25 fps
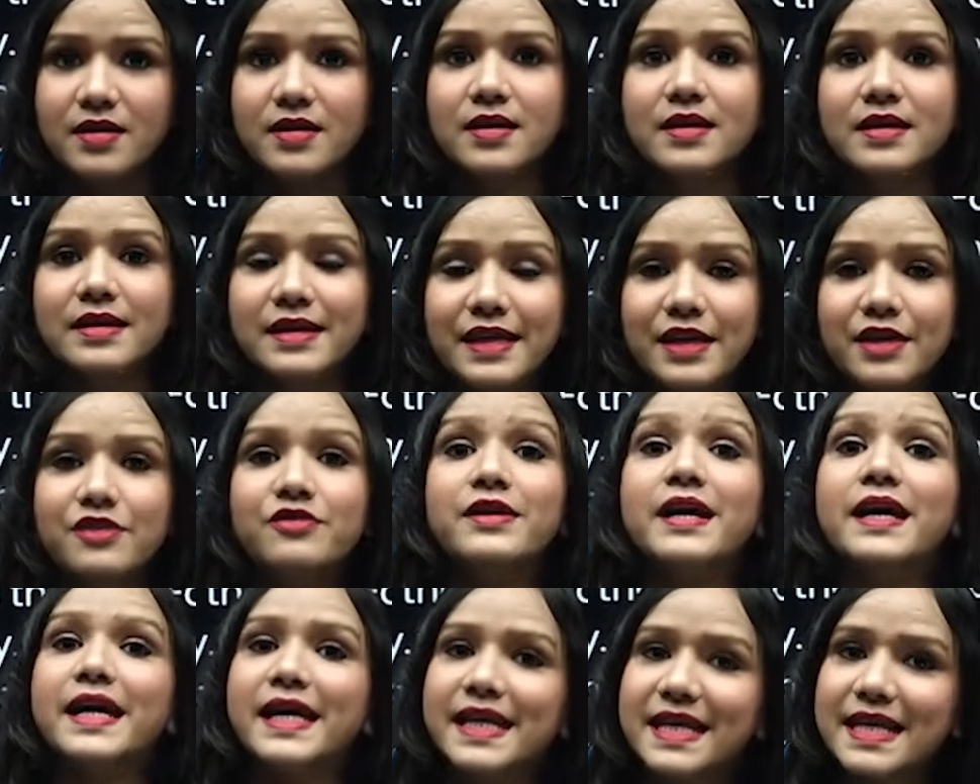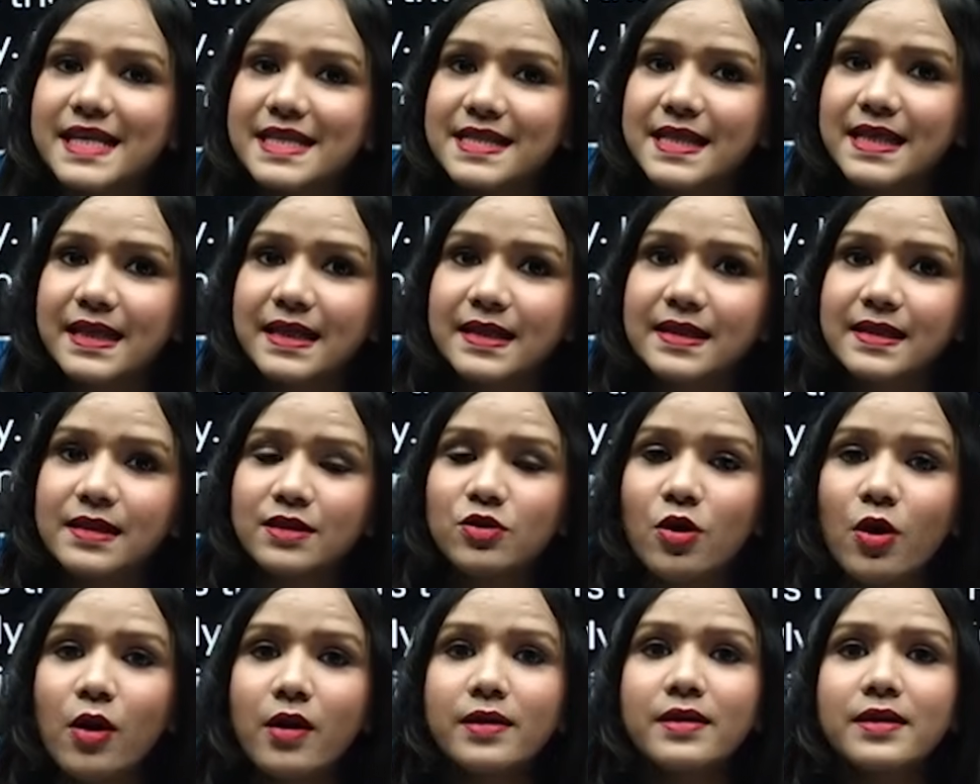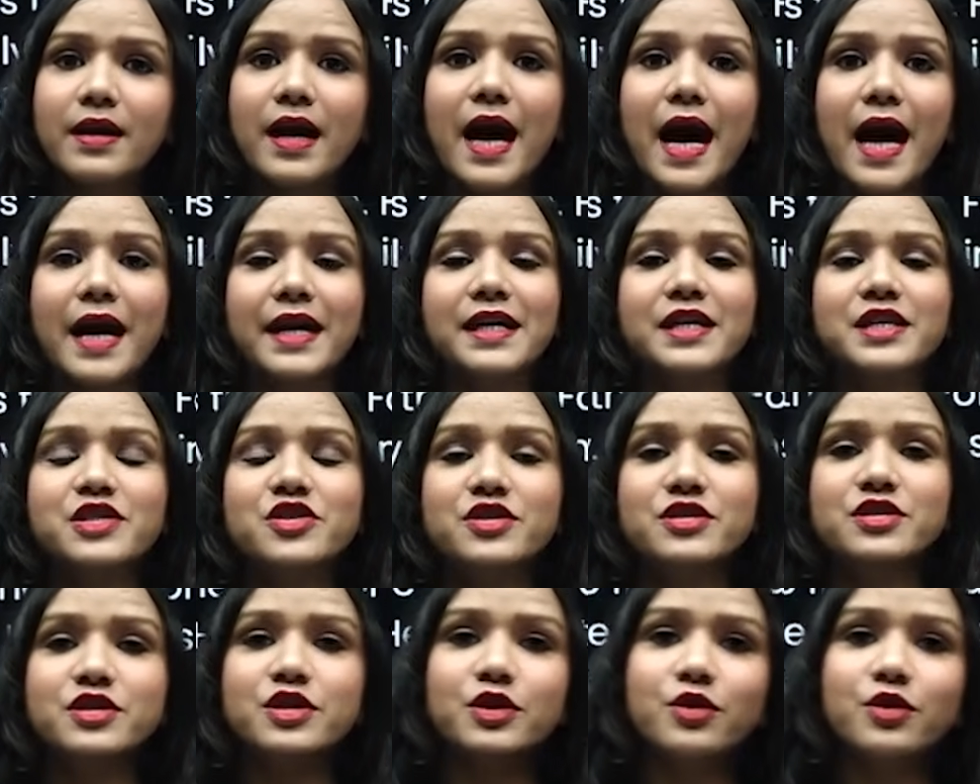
give any single thought and he just,